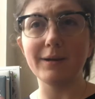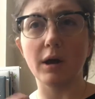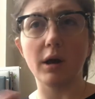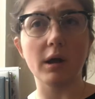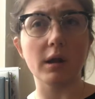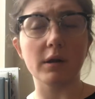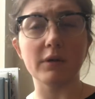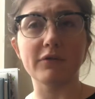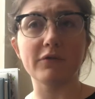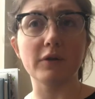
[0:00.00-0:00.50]

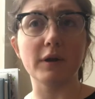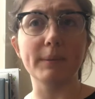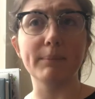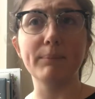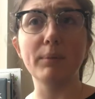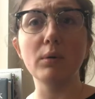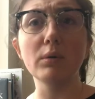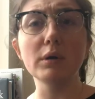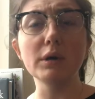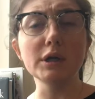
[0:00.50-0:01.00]
on a front
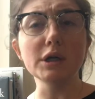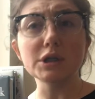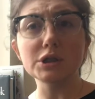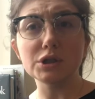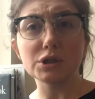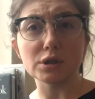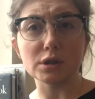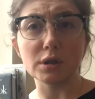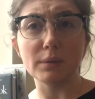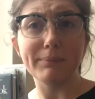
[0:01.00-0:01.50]

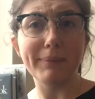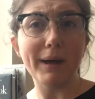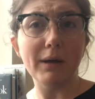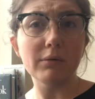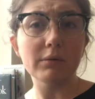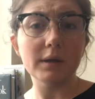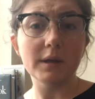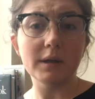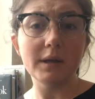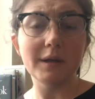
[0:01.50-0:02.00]
porch or a
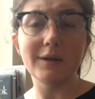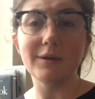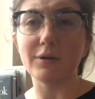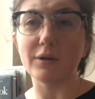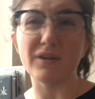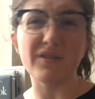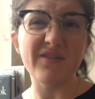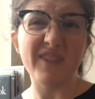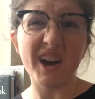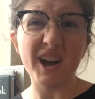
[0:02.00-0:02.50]
balcony or
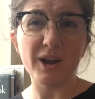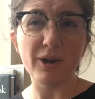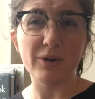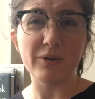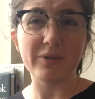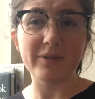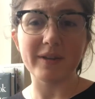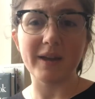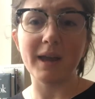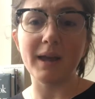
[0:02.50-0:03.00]
a fire
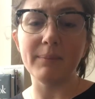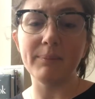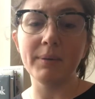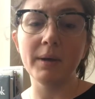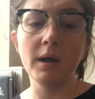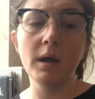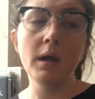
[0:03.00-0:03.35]
escape